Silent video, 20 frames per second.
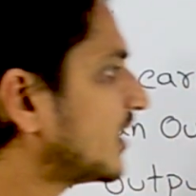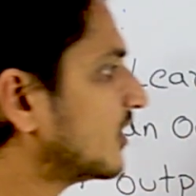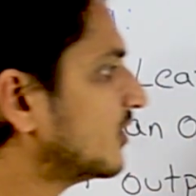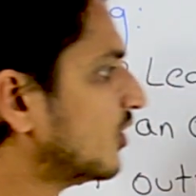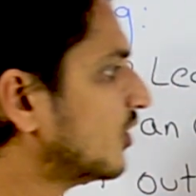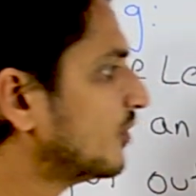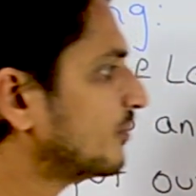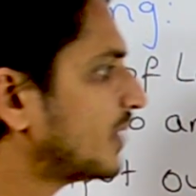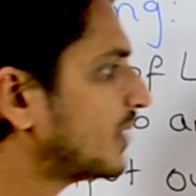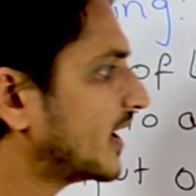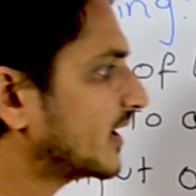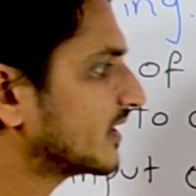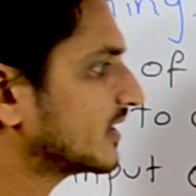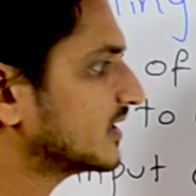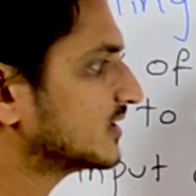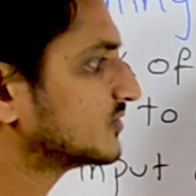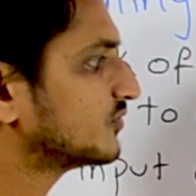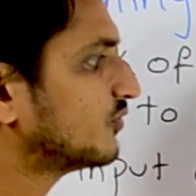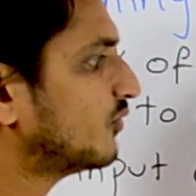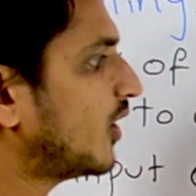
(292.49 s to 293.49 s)
unknown
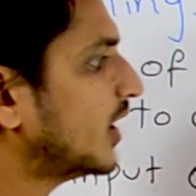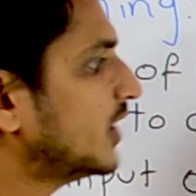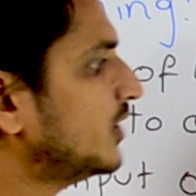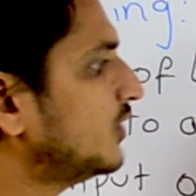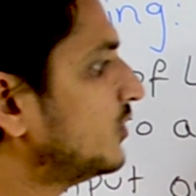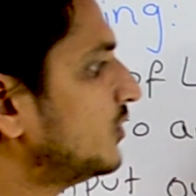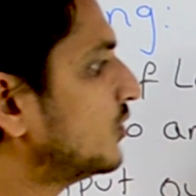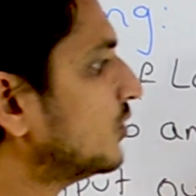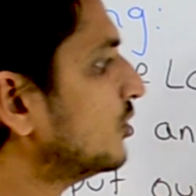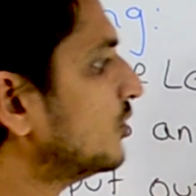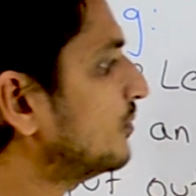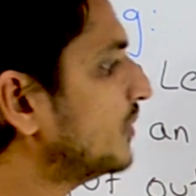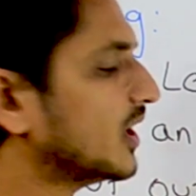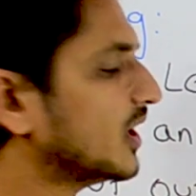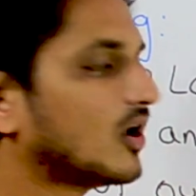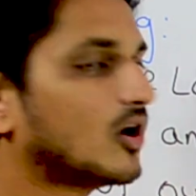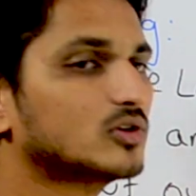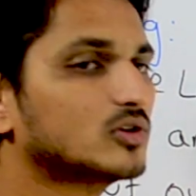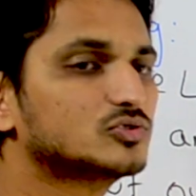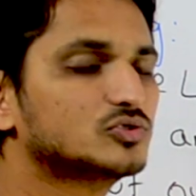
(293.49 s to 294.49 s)
patterns. One, two
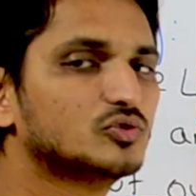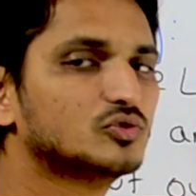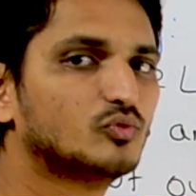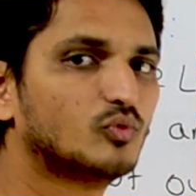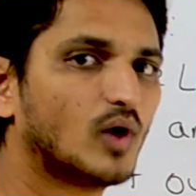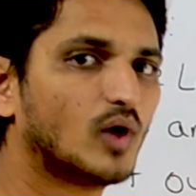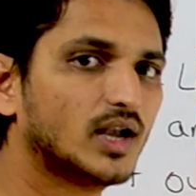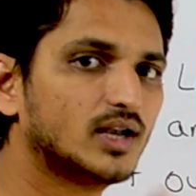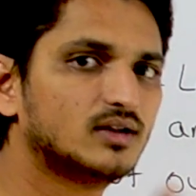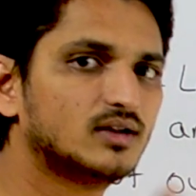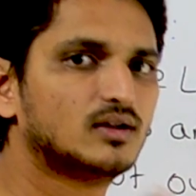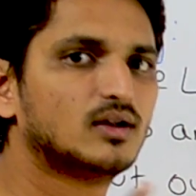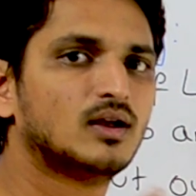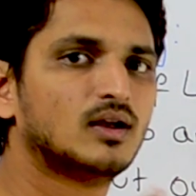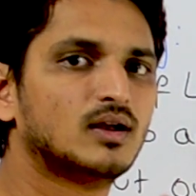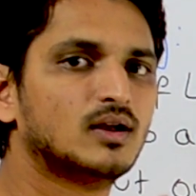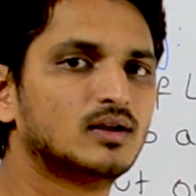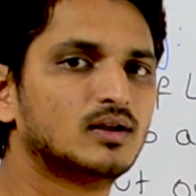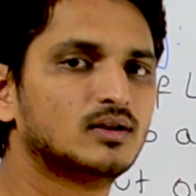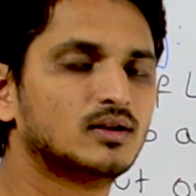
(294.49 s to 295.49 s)
belongs to one,
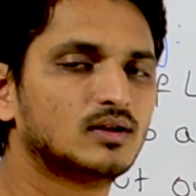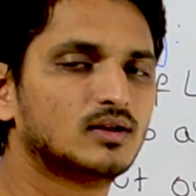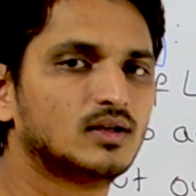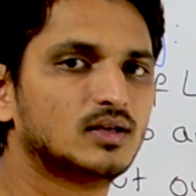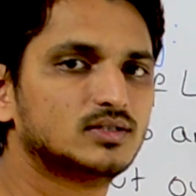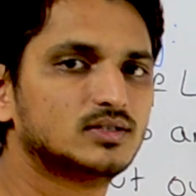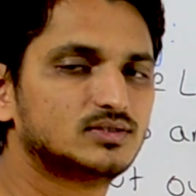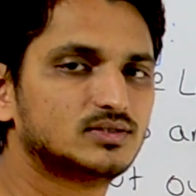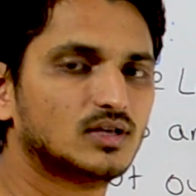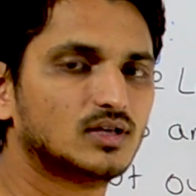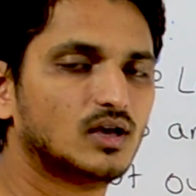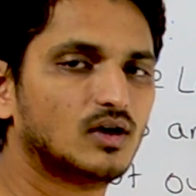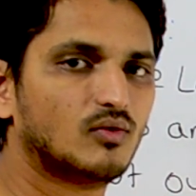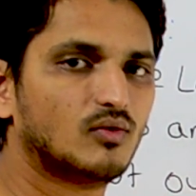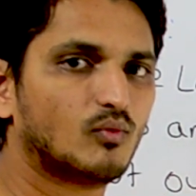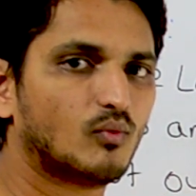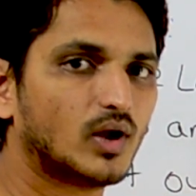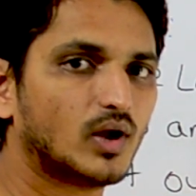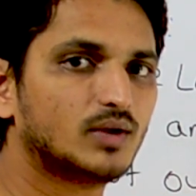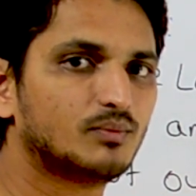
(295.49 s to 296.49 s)

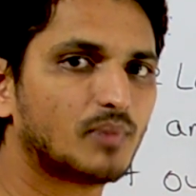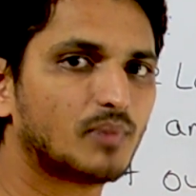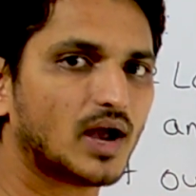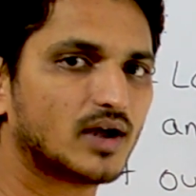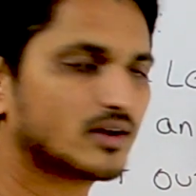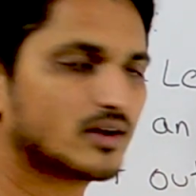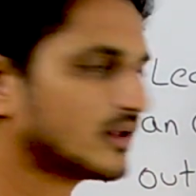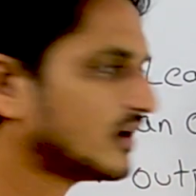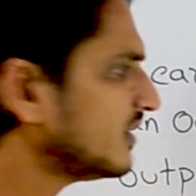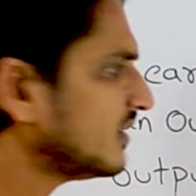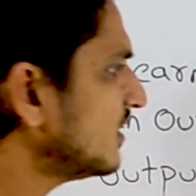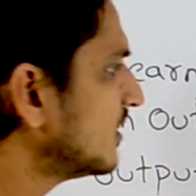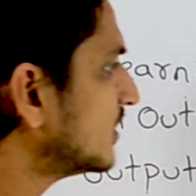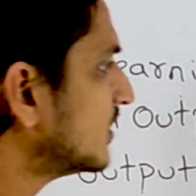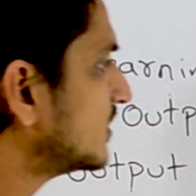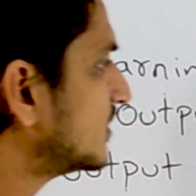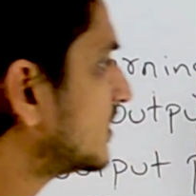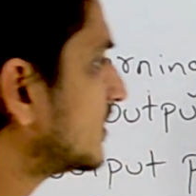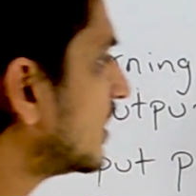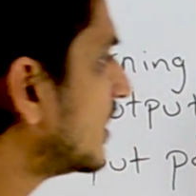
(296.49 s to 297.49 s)
one pattern.
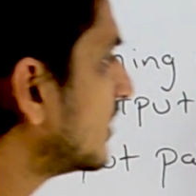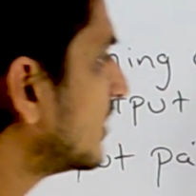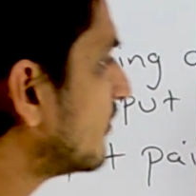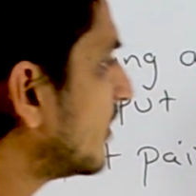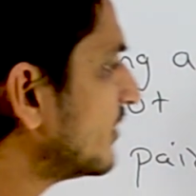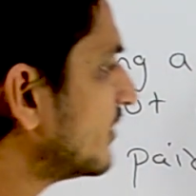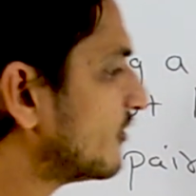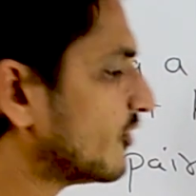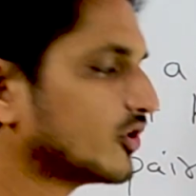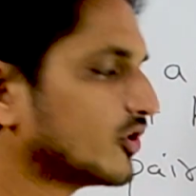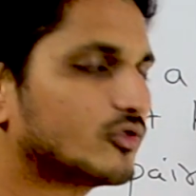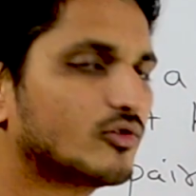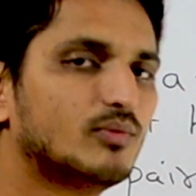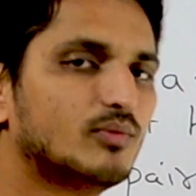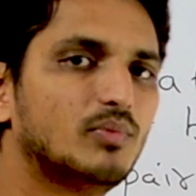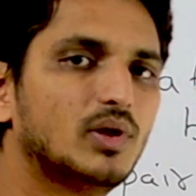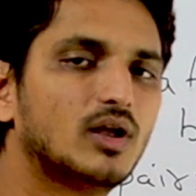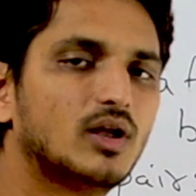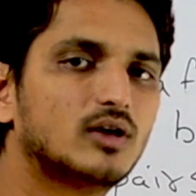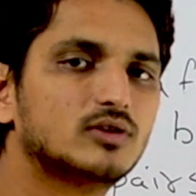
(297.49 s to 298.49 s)
Third one, fourth
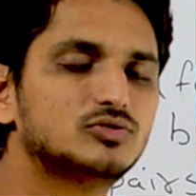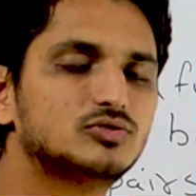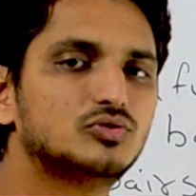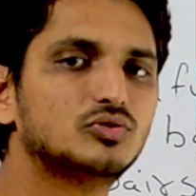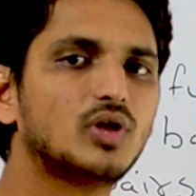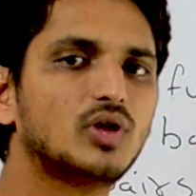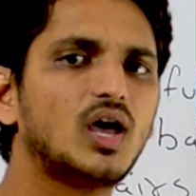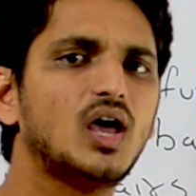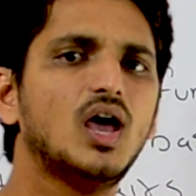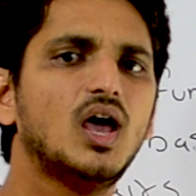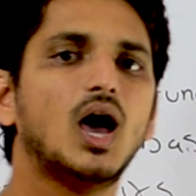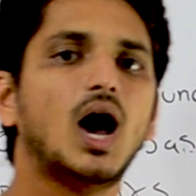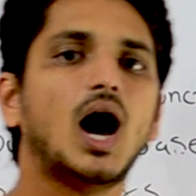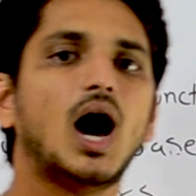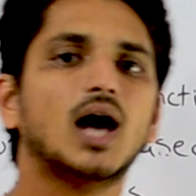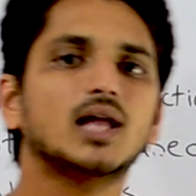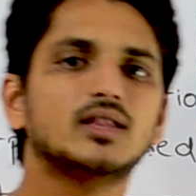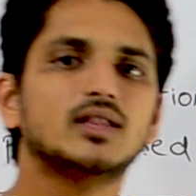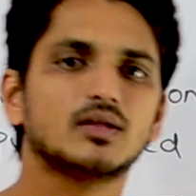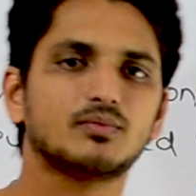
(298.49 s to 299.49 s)
one belongs to the
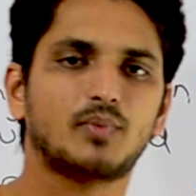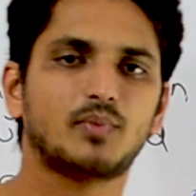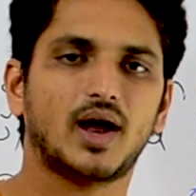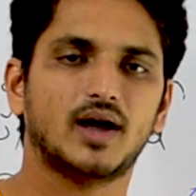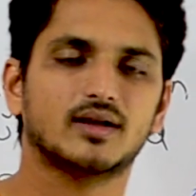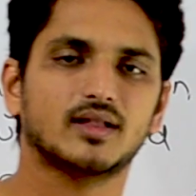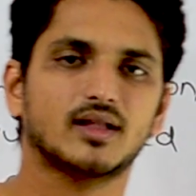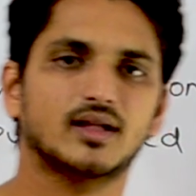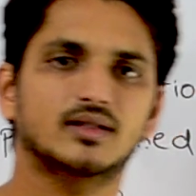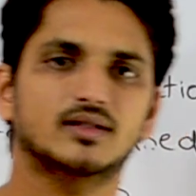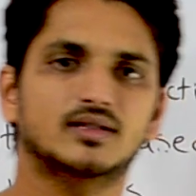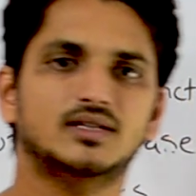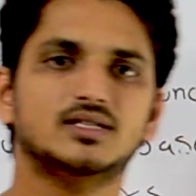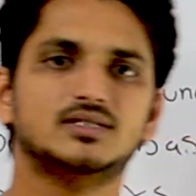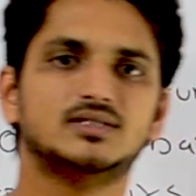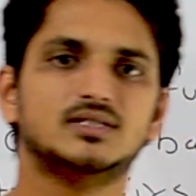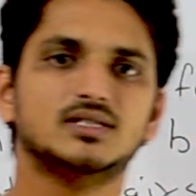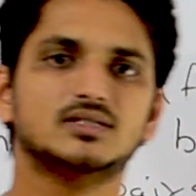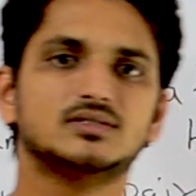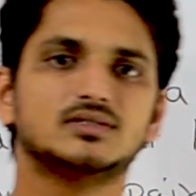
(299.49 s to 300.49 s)
other pattern.
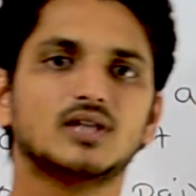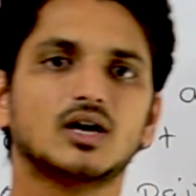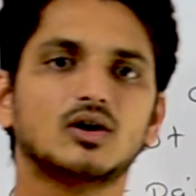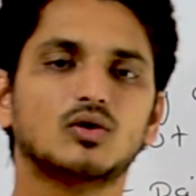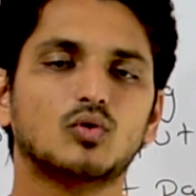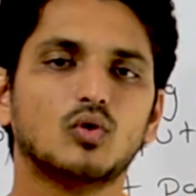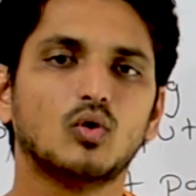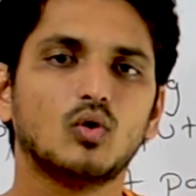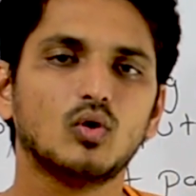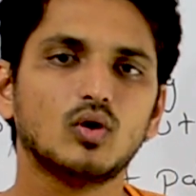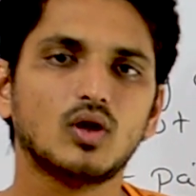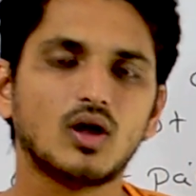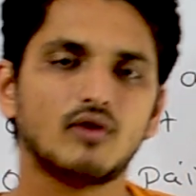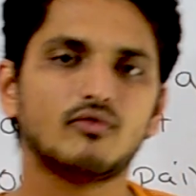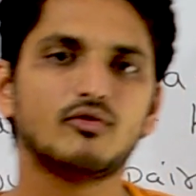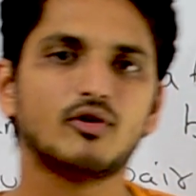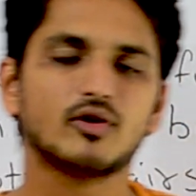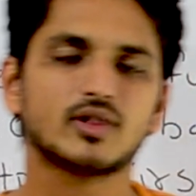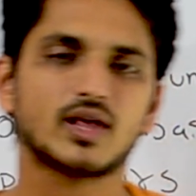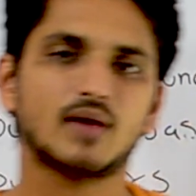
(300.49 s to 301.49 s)
This is the goal
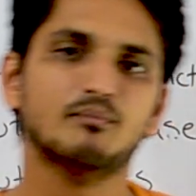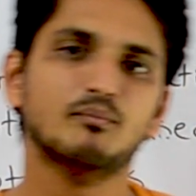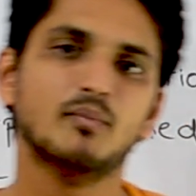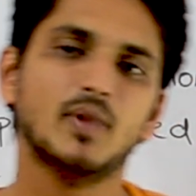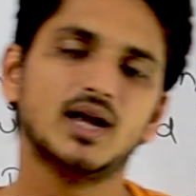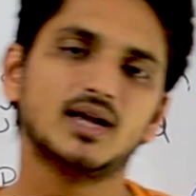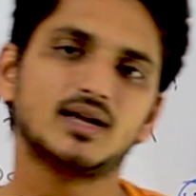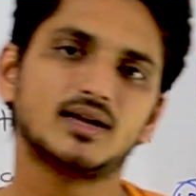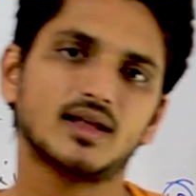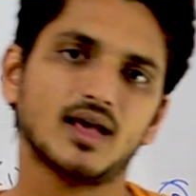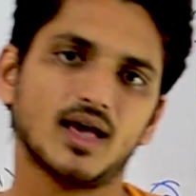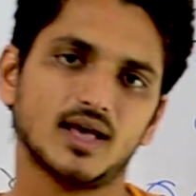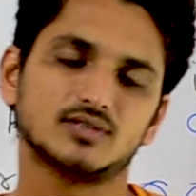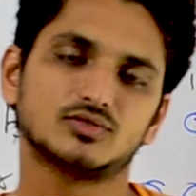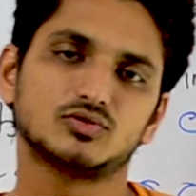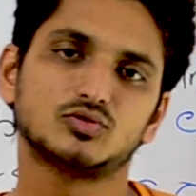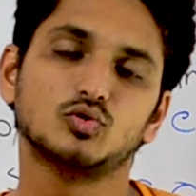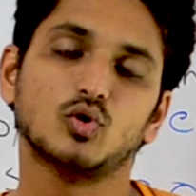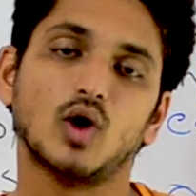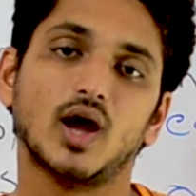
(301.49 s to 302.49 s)
of our M L
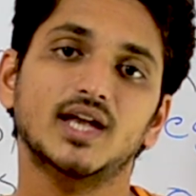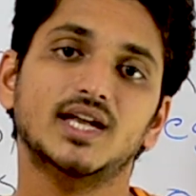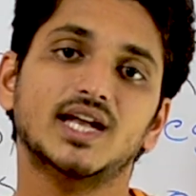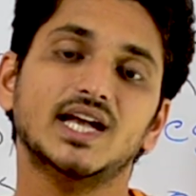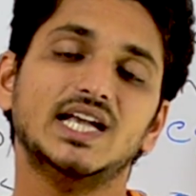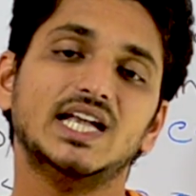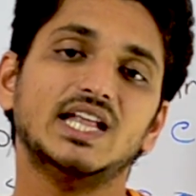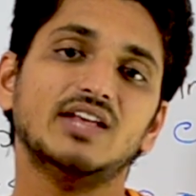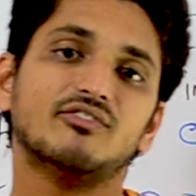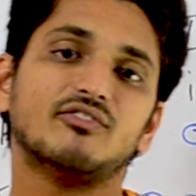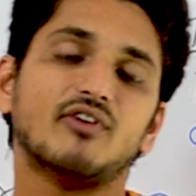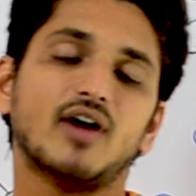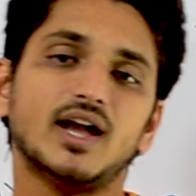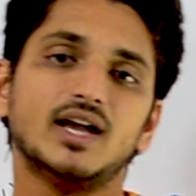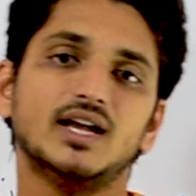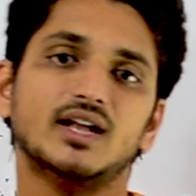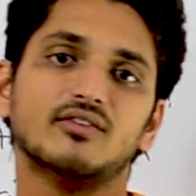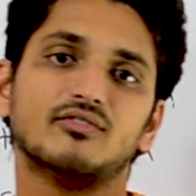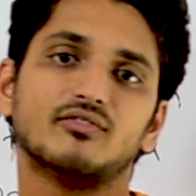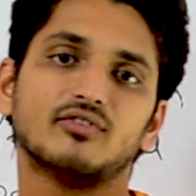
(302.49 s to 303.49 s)
task, to identify
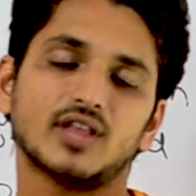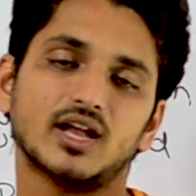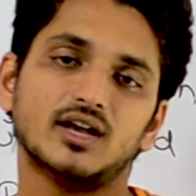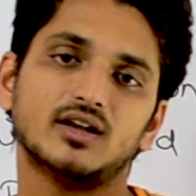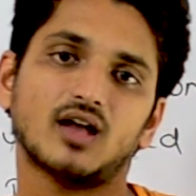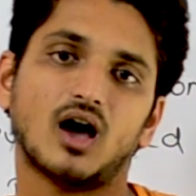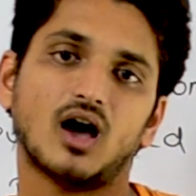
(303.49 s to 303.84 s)
different